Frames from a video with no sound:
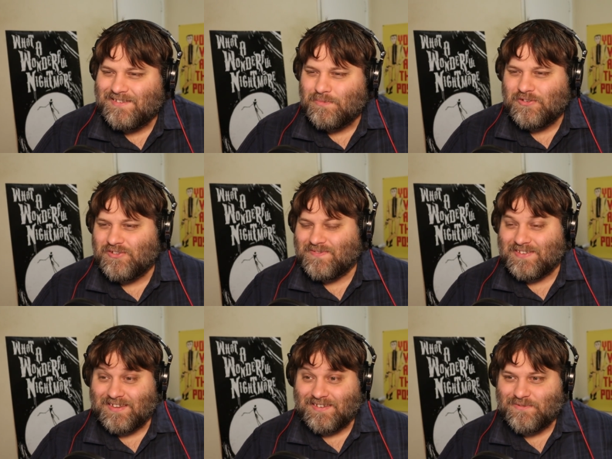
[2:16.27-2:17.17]
too much stuff
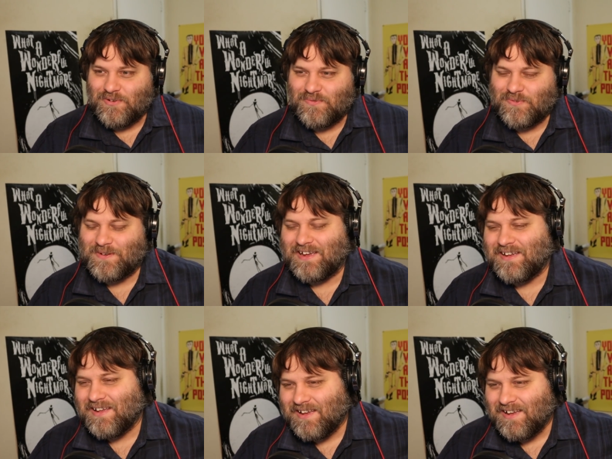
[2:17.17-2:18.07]
that doesn't work for me
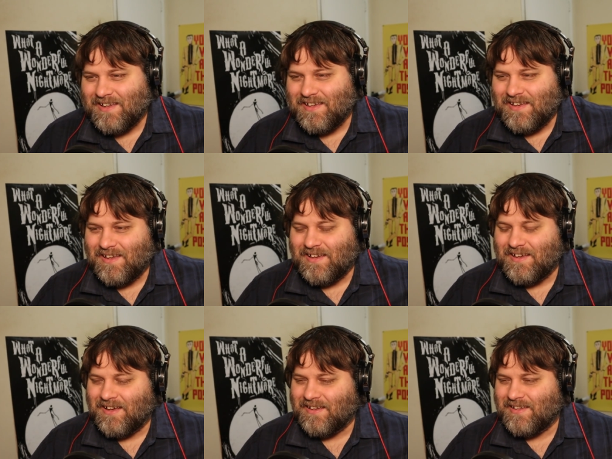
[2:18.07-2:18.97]

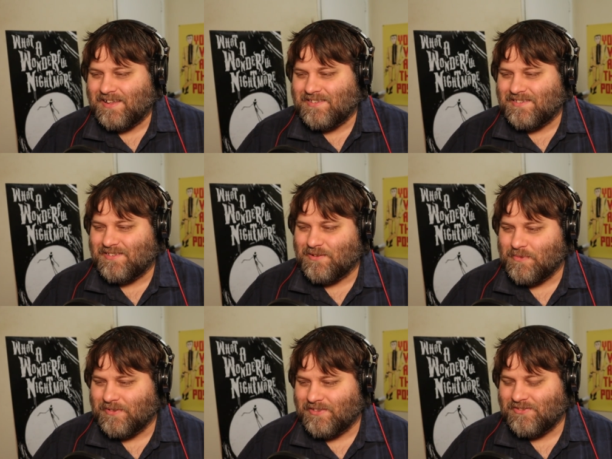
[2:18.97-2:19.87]
uh that's
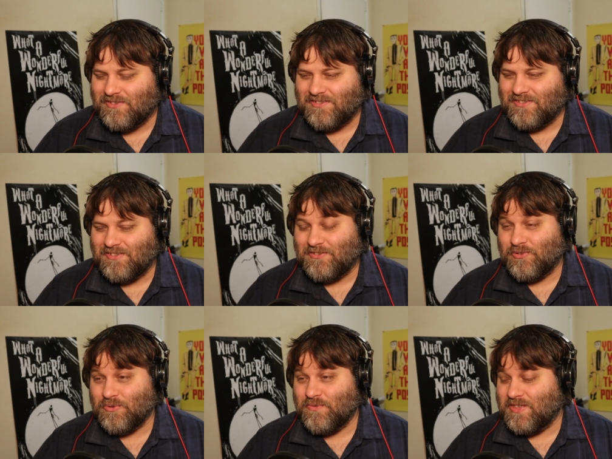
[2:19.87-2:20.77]
so that's that's just
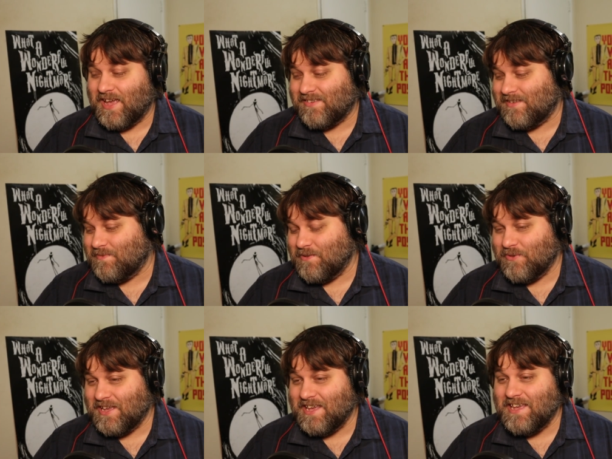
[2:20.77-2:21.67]
true of the scp
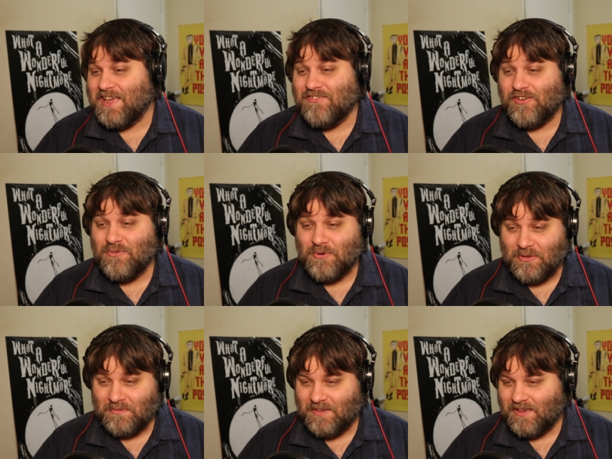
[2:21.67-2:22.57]
wiki in
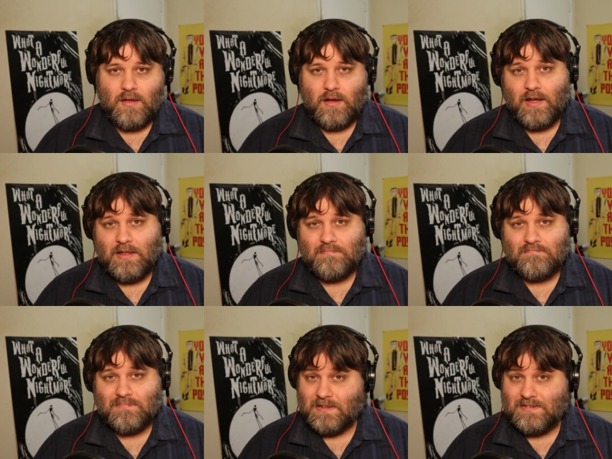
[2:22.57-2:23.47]
general all right
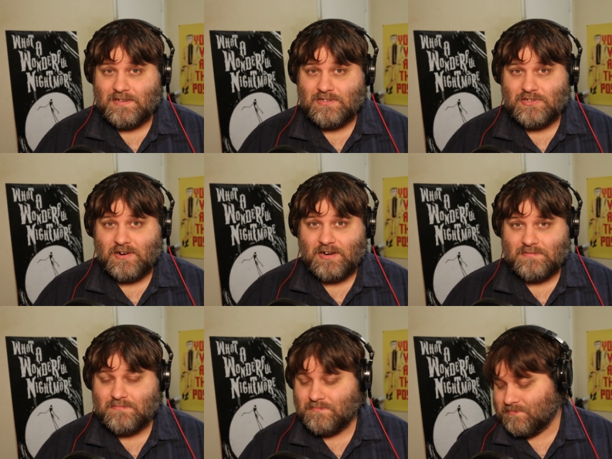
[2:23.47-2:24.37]
let's get
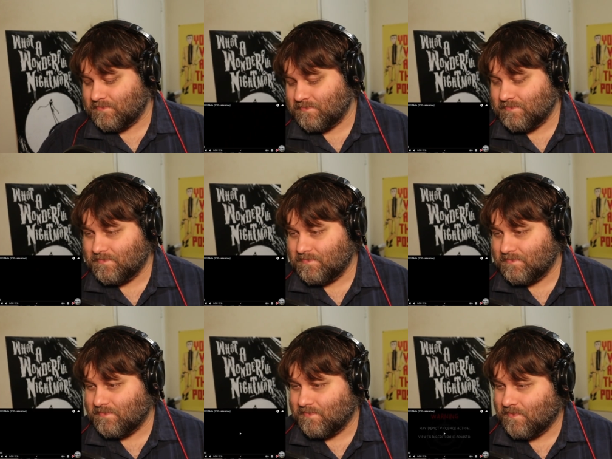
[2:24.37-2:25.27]
started
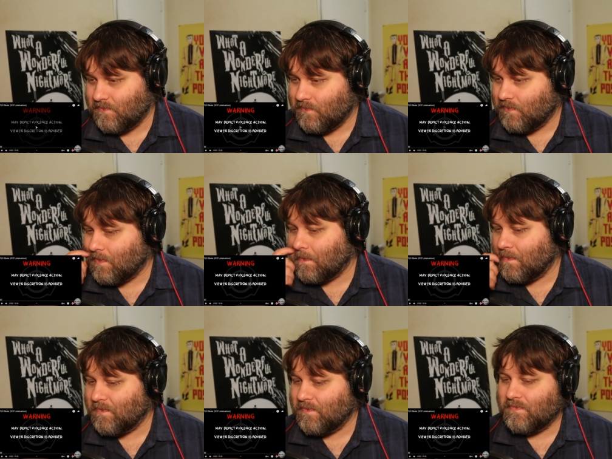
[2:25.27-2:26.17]
viewer
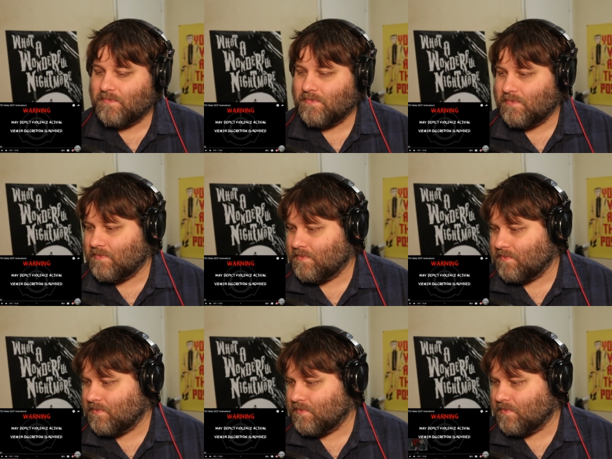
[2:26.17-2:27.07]
discretion is advised